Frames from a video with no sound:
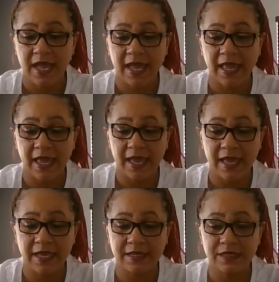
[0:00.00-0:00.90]

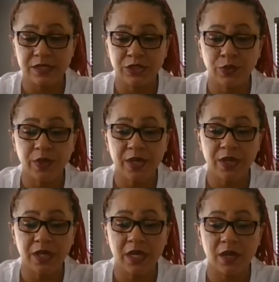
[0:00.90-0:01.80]
and
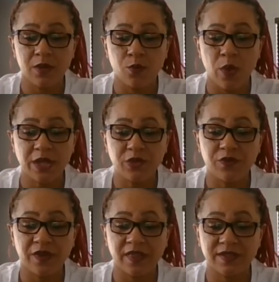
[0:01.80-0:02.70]
doing what you
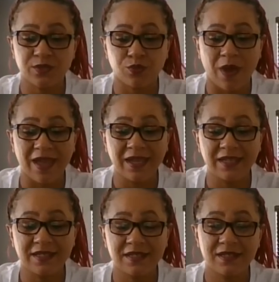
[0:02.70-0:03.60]
feel is
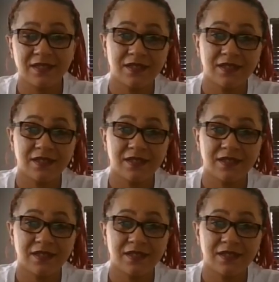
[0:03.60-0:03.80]
right